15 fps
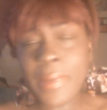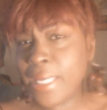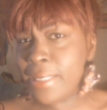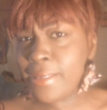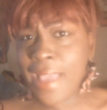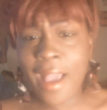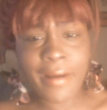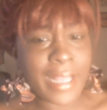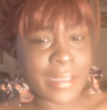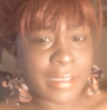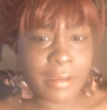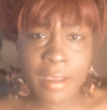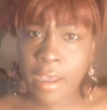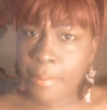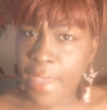mean y'all got
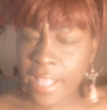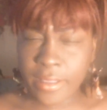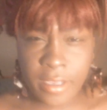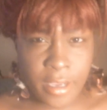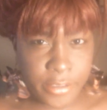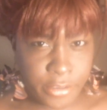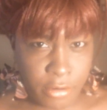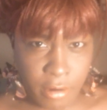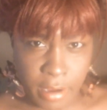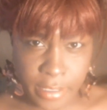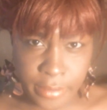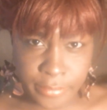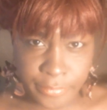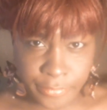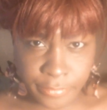to come after her
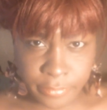daughter.